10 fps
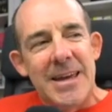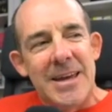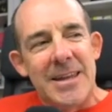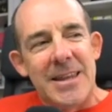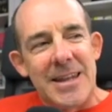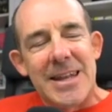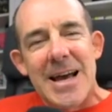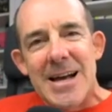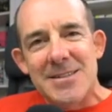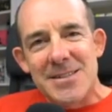the
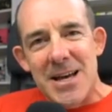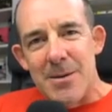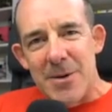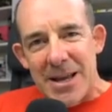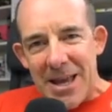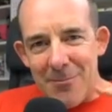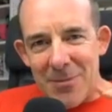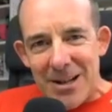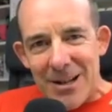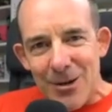last time I came
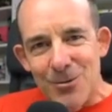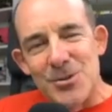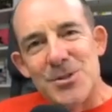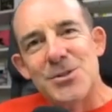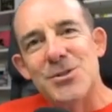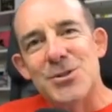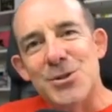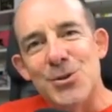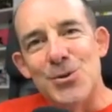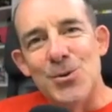close
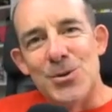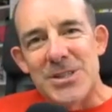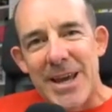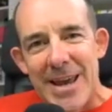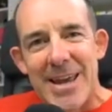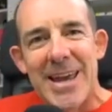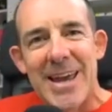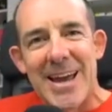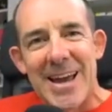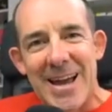to
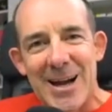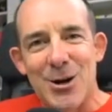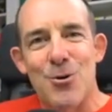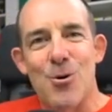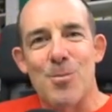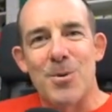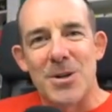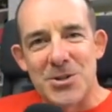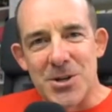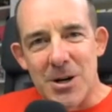taking a
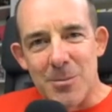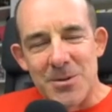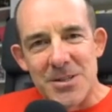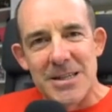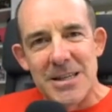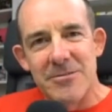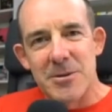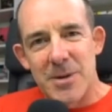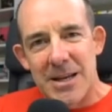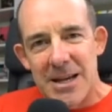corporate job, to
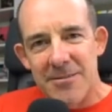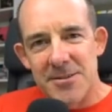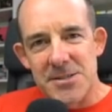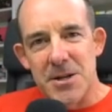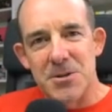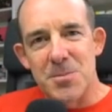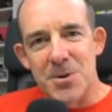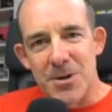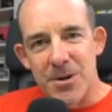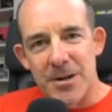leaving my life as an
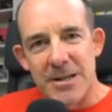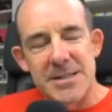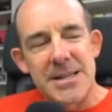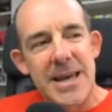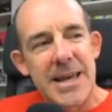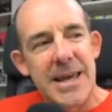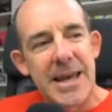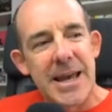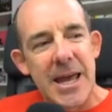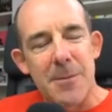entrepreneur and
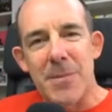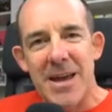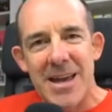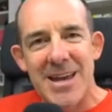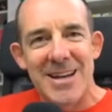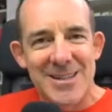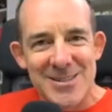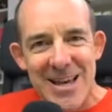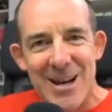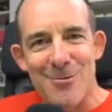taking a paid
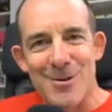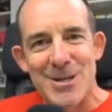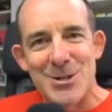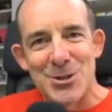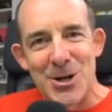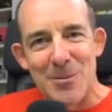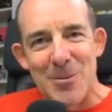salaried job.